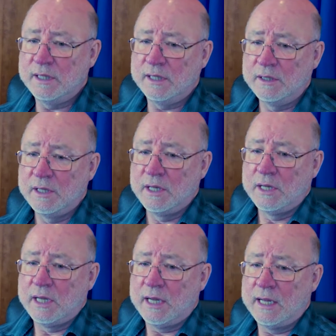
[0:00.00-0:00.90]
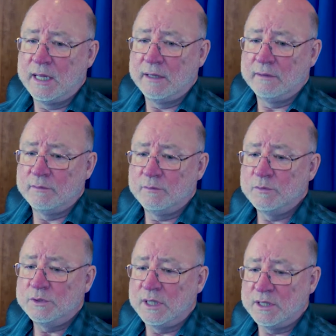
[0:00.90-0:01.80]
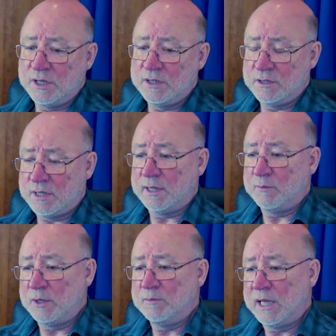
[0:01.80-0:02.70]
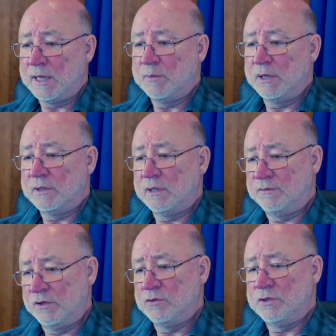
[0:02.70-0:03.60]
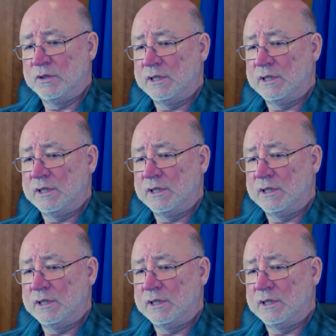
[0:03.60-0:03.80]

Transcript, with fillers: uh, and the decisions that they might make about their future.